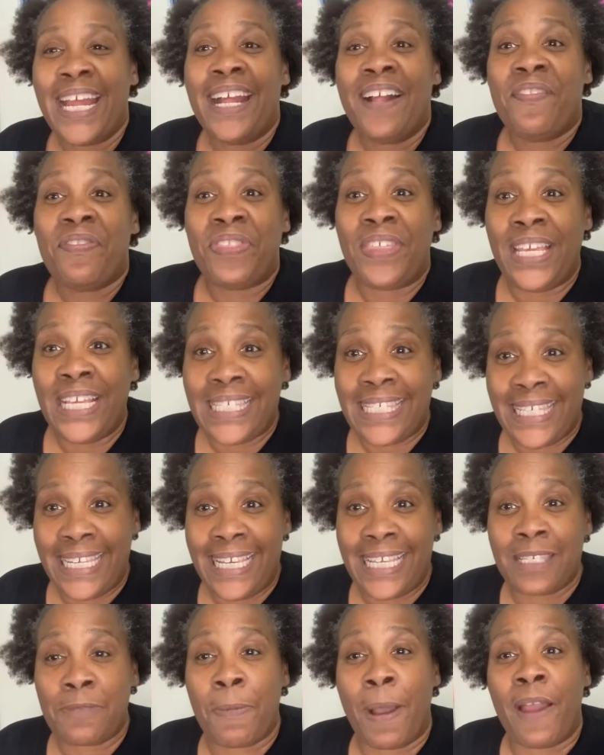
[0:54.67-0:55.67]
This
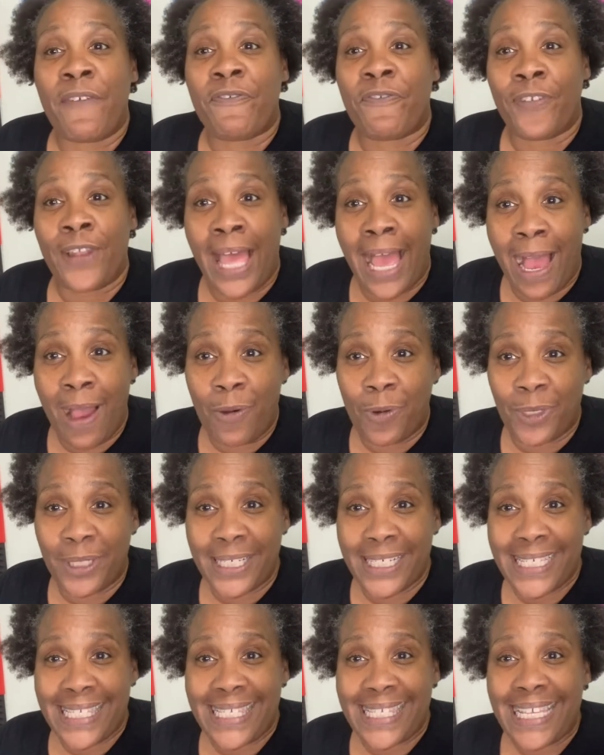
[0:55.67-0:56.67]
is my
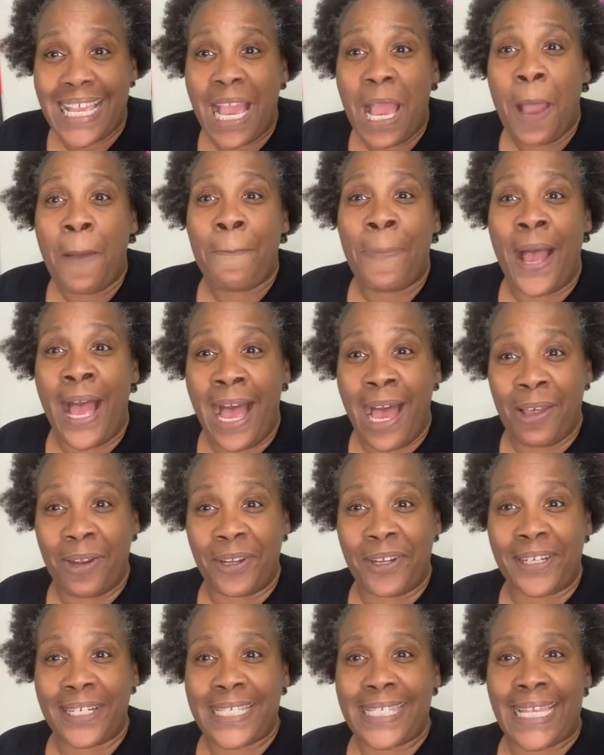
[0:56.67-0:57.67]
flowers,
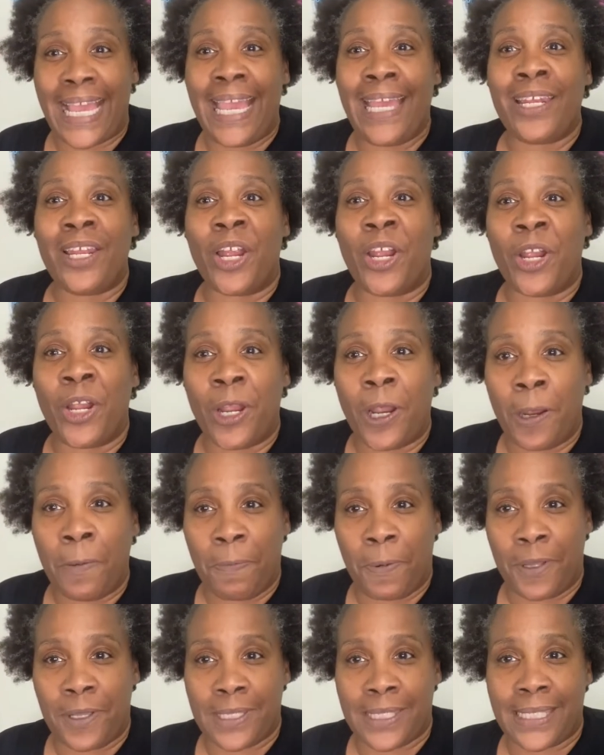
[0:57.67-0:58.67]
powders, and
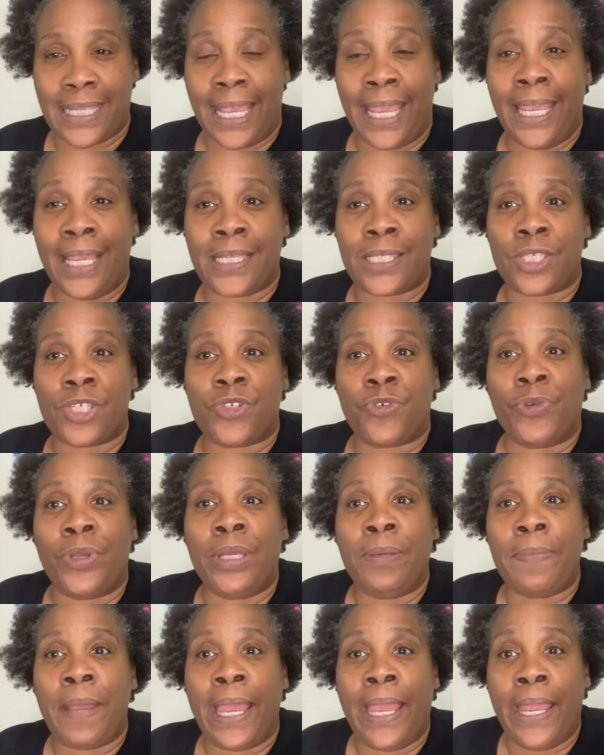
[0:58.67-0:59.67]
herbals extreme
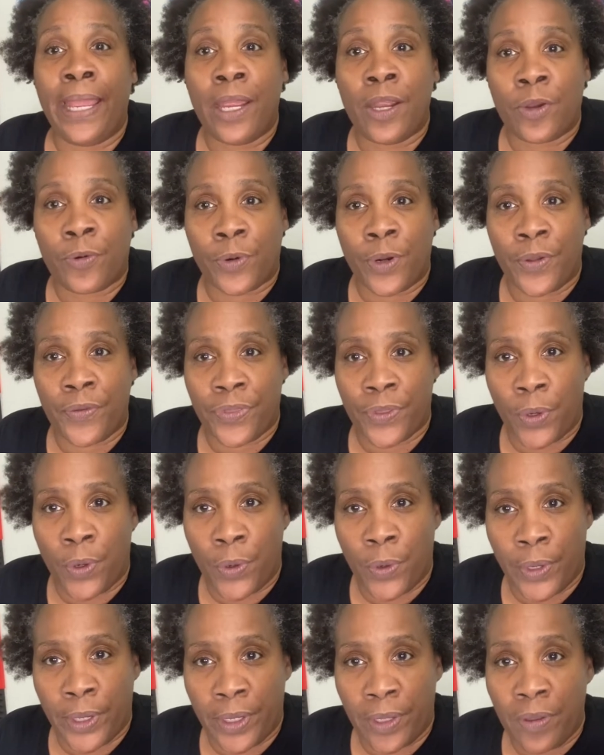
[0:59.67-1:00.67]
hair growth
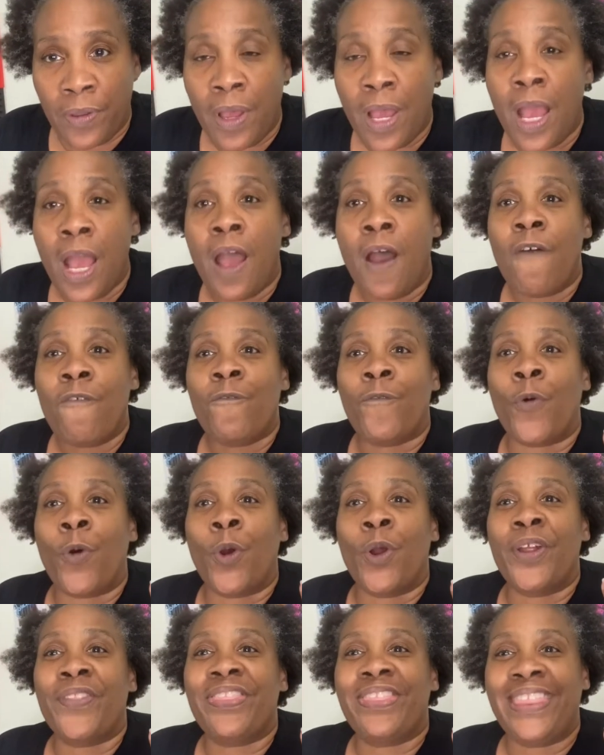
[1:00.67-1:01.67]
oil for
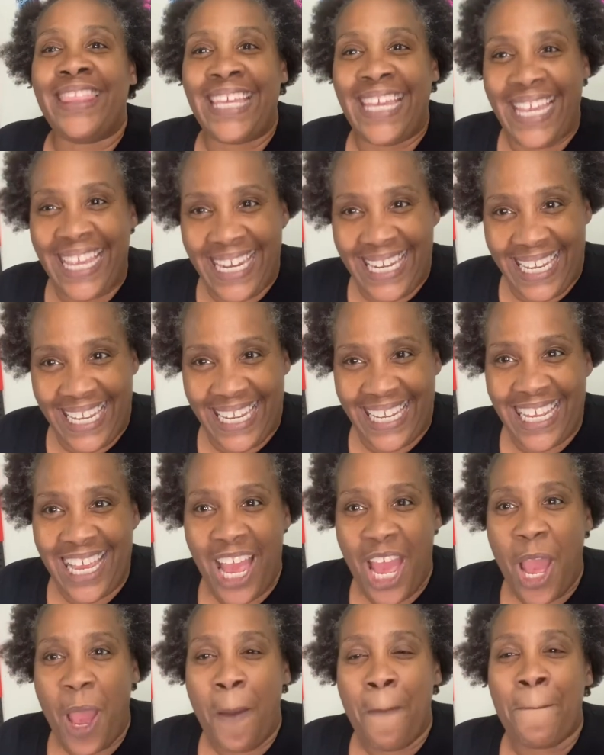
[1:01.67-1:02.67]
thinning
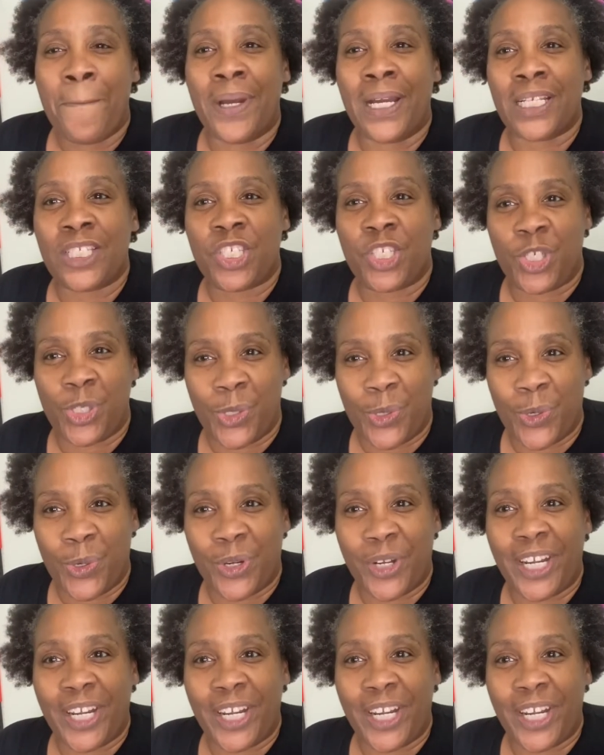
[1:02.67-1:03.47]
mature